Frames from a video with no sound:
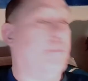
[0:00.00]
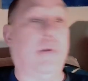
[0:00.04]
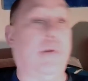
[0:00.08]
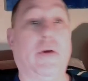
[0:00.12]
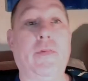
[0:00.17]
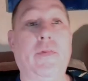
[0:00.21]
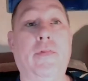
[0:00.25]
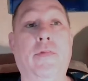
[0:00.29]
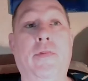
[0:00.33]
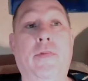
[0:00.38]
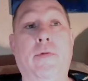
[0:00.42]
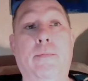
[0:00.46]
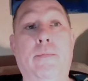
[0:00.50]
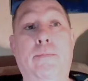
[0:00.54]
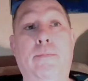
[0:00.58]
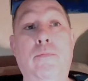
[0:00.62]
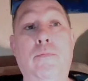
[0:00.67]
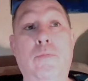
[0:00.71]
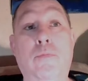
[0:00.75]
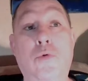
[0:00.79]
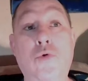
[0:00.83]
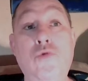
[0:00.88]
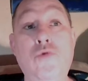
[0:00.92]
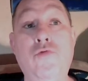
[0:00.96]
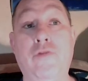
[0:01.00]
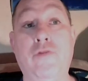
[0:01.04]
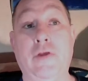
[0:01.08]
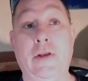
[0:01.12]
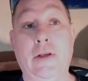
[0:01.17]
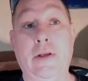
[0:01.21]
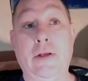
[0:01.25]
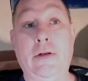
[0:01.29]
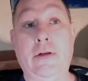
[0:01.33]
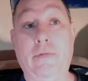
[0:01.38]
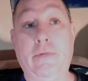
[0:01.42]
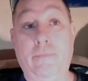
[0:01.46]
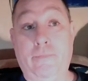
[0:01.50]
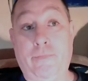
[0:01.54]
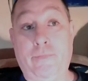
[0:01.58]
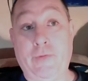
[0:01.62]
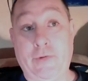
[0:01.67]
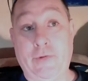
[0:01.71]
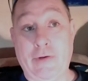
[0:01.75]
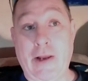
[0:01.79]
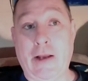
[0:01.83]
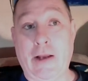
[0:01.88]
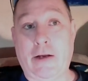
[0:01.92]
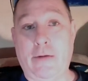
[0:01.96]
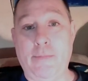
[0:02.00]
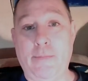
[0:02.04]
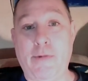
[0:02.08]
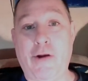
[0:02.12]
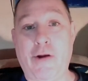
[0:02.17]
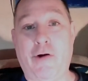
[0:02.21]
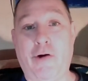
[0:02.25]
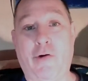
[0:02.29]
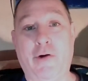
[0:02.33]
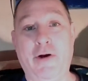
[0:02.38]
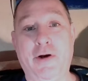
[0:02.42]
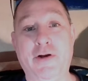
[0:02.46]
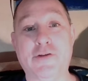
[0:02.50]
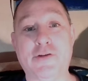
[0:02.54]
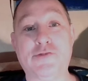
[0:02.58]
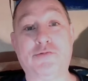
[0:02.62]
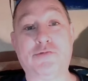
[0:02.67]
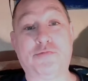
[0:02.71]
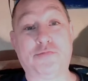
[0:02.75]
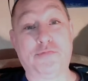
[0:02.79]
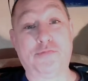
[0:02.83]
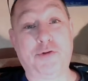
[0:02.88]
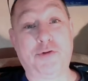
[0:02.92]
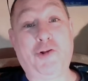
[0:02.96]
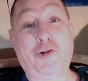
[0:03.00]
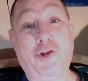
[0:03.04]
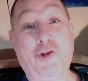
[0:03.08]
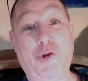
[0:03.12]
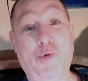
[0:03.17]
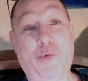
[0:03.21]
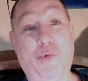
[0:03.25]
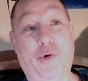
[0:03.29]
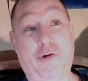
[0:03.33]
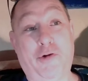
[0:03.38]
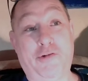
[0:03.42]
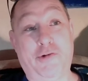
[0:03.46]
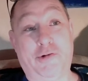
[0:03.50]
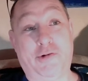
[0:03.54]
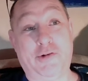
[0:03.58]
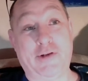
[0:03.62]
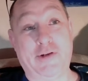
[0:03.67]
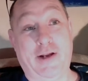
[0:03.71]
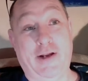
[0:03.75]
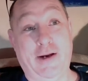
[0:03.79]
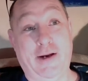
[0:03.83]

but the movie, the documentary, is really worth your